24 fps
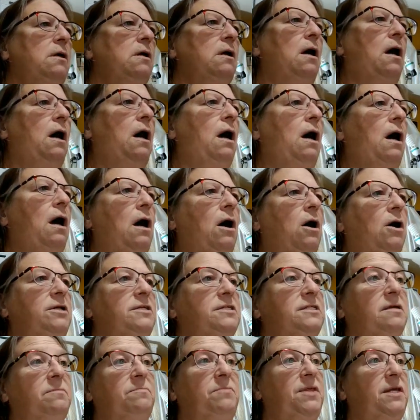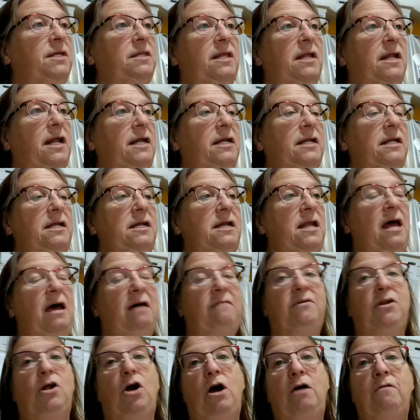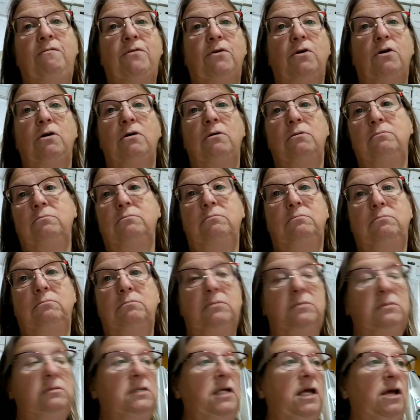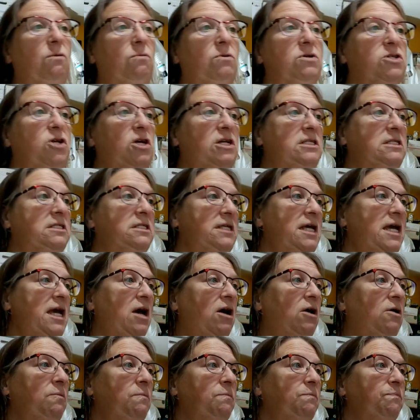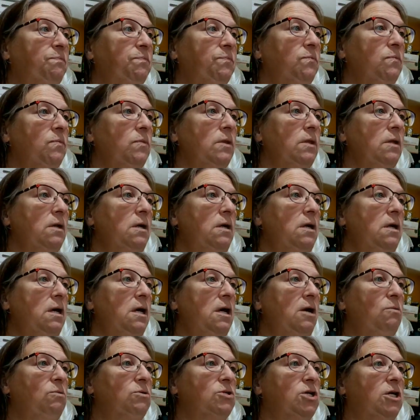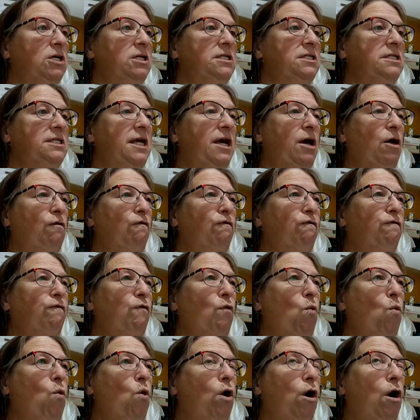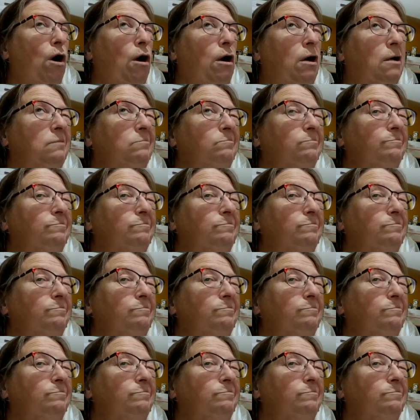on something that I didn't have an offer. It was on sale. It was on sale for